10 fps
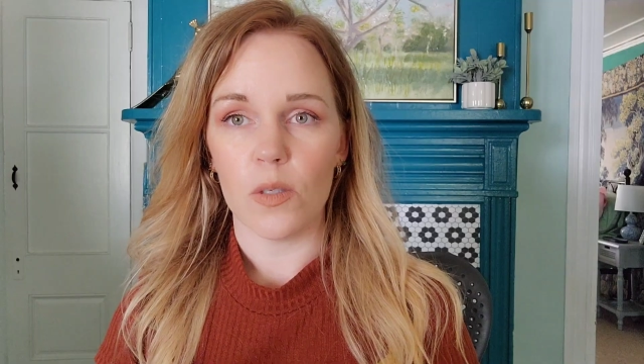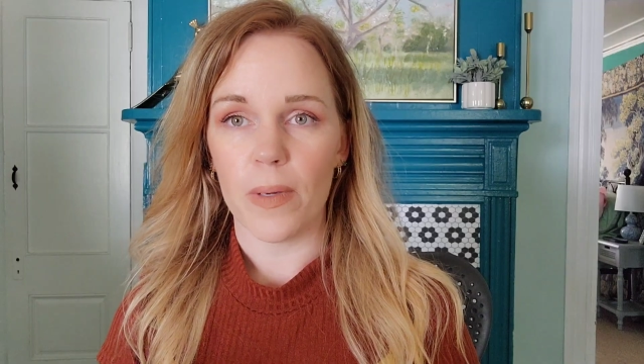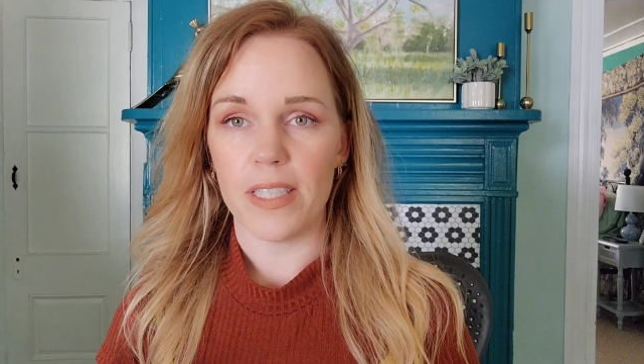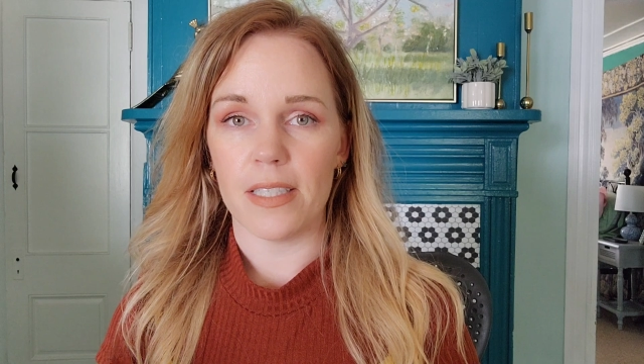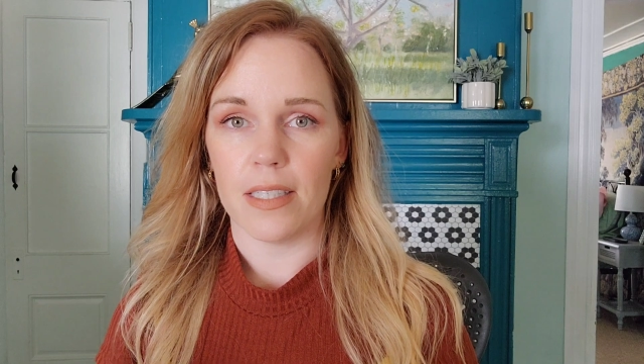So
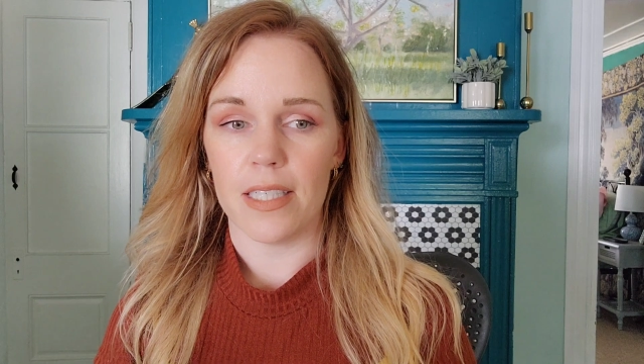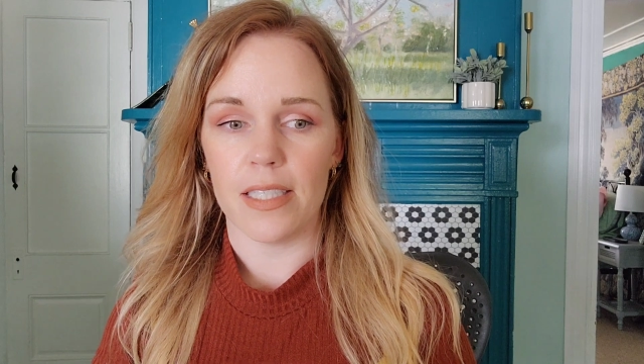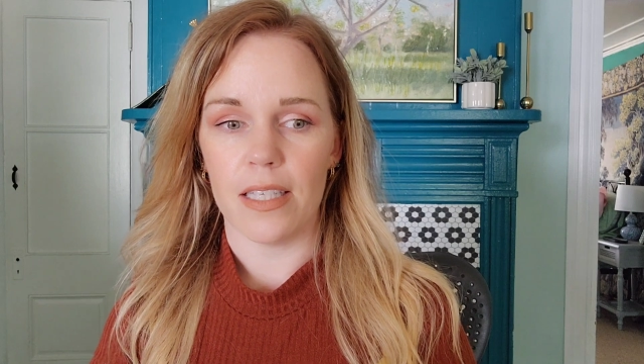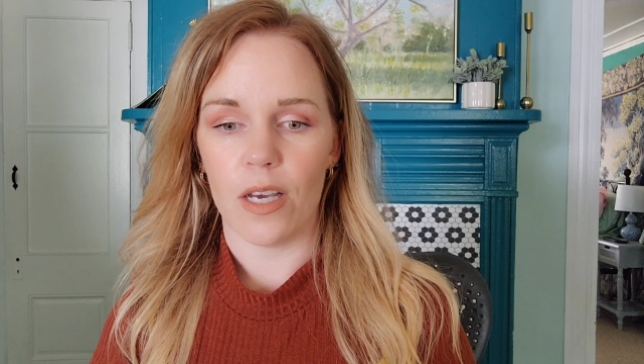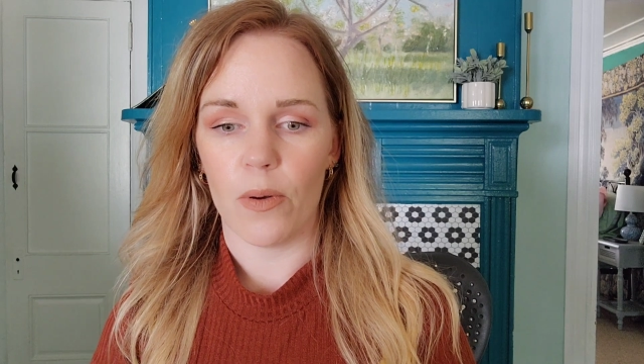basically he
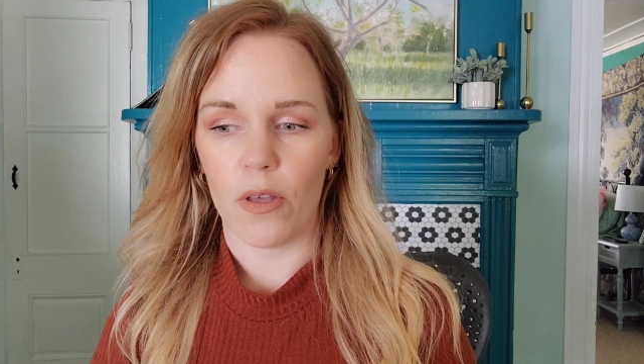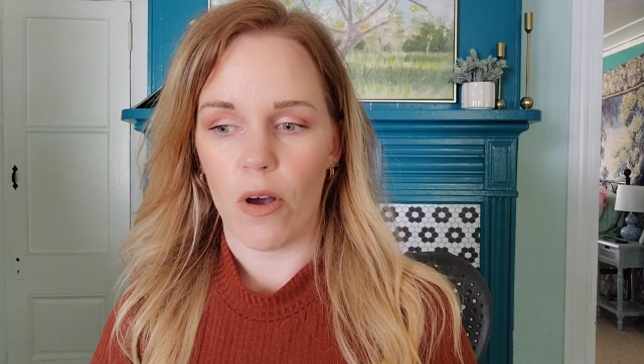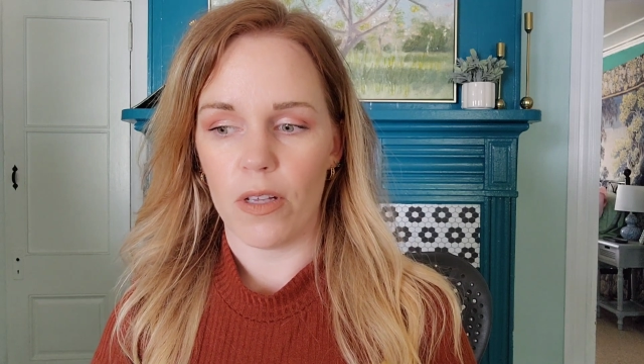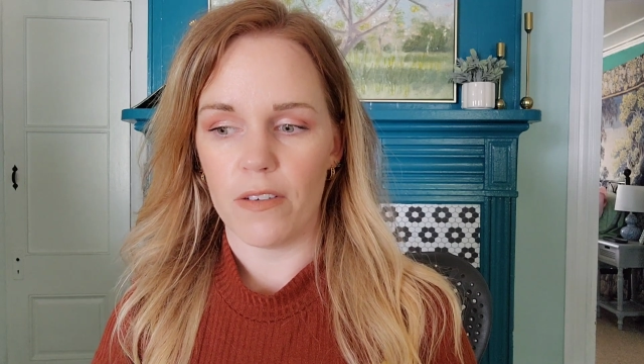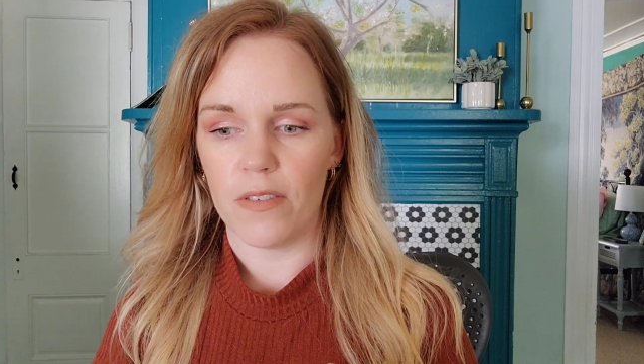said that with
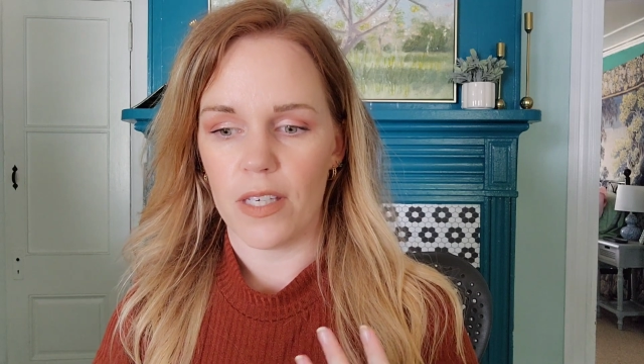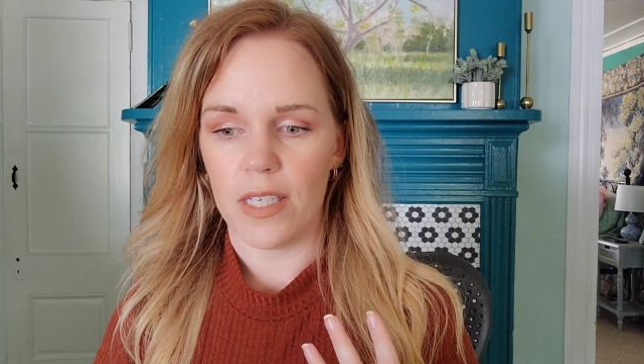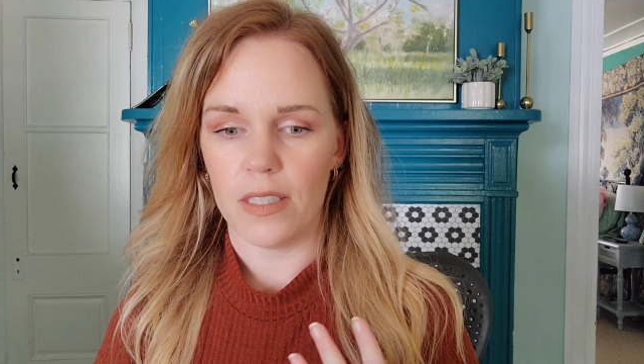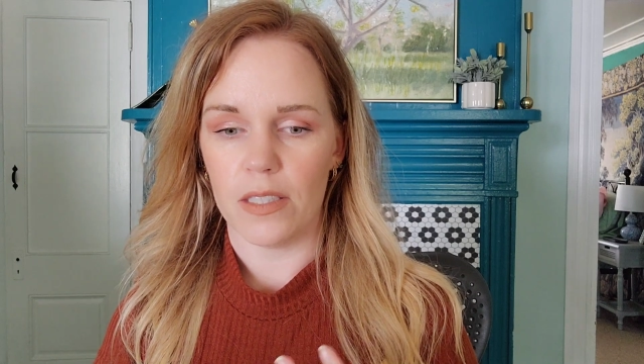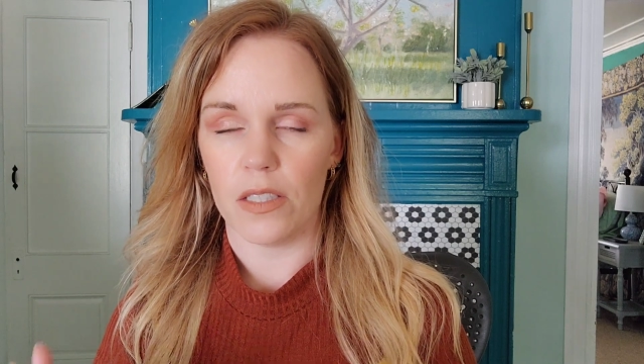all of
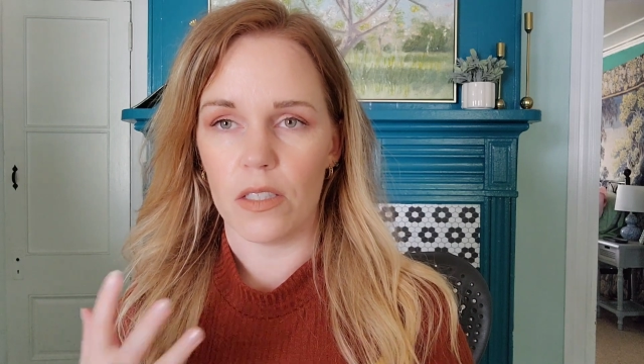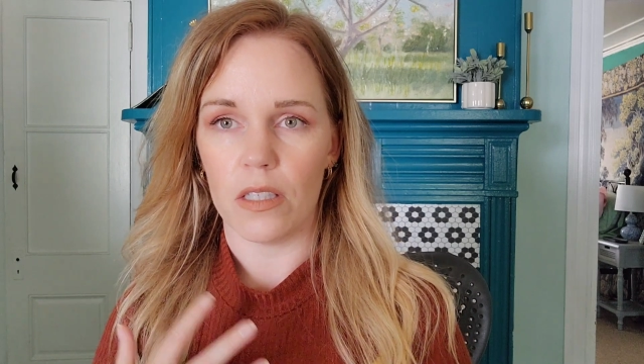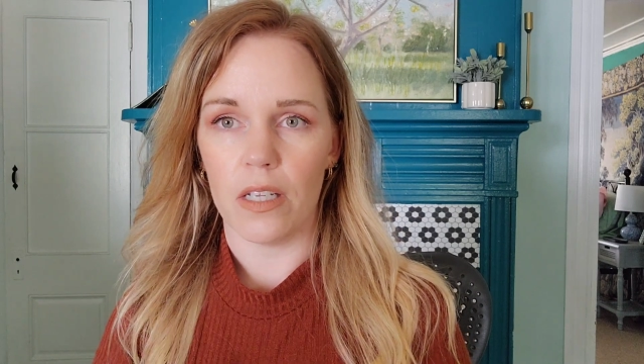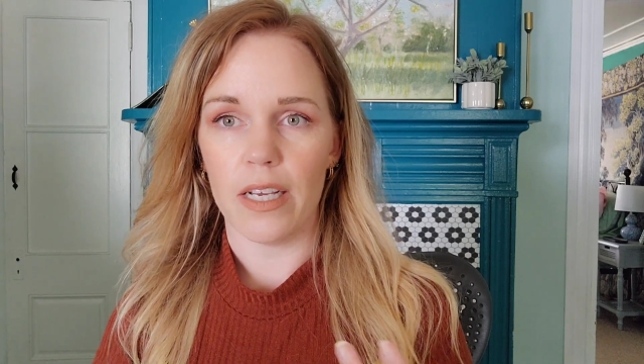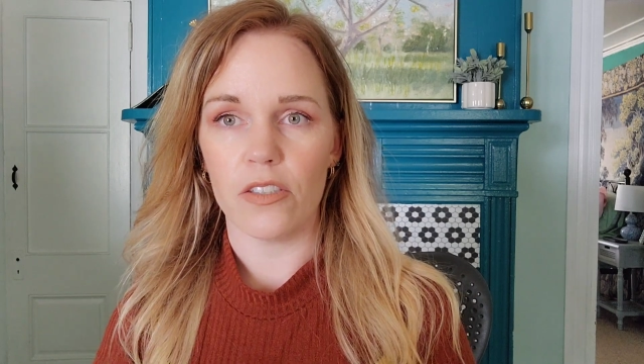these
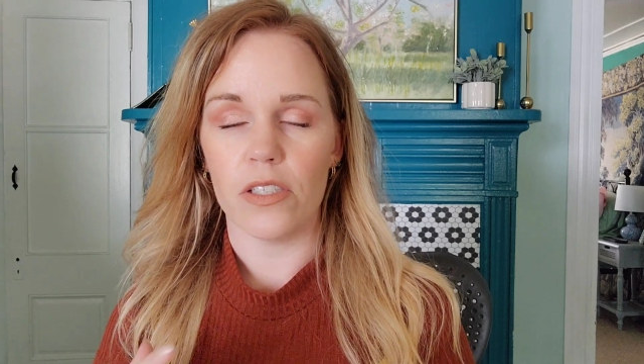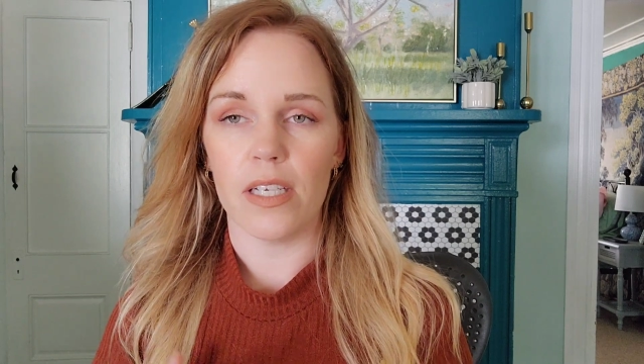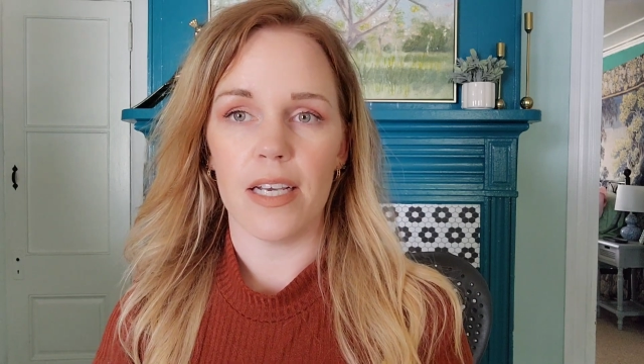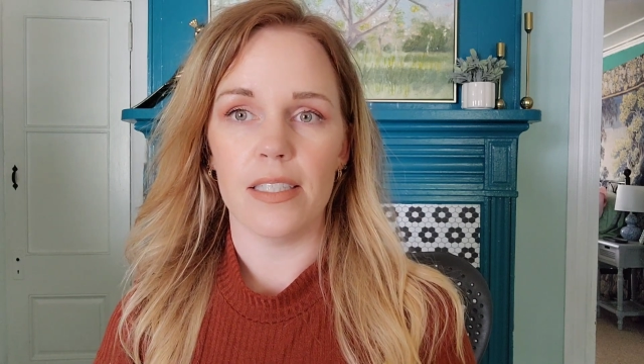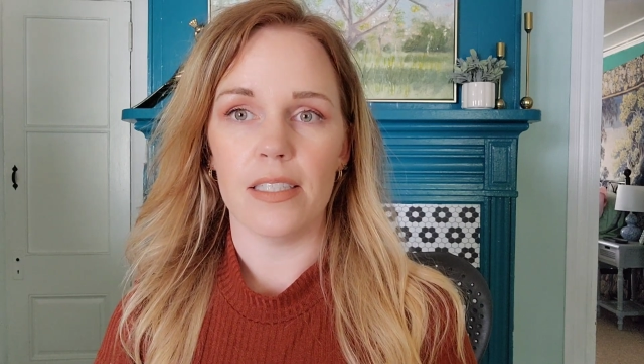little
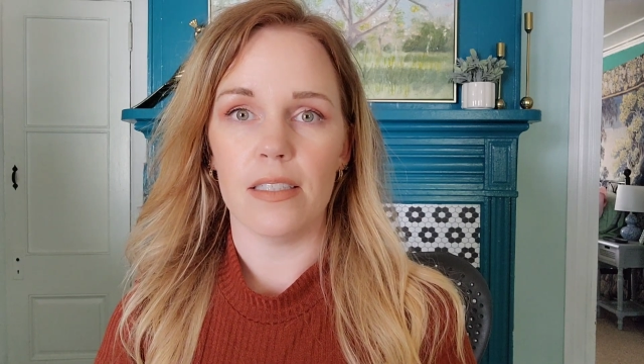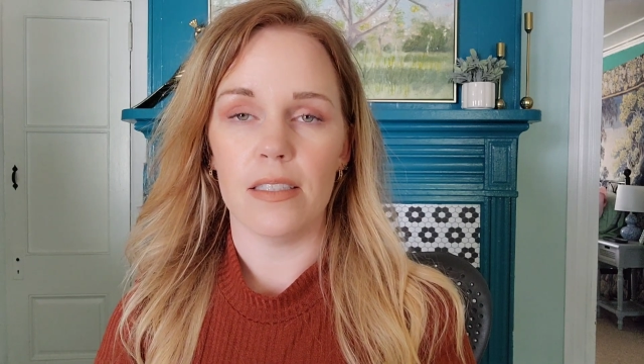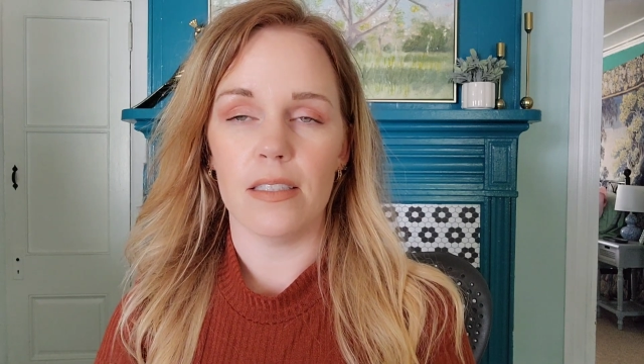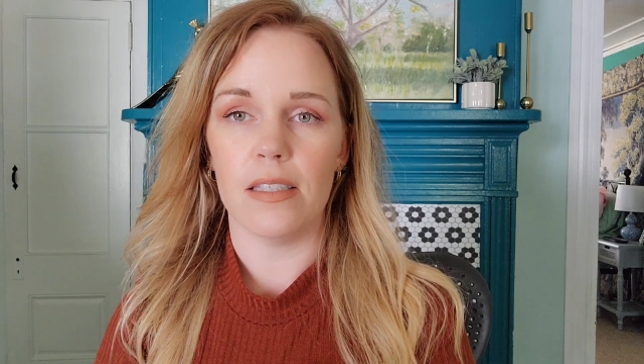exercises,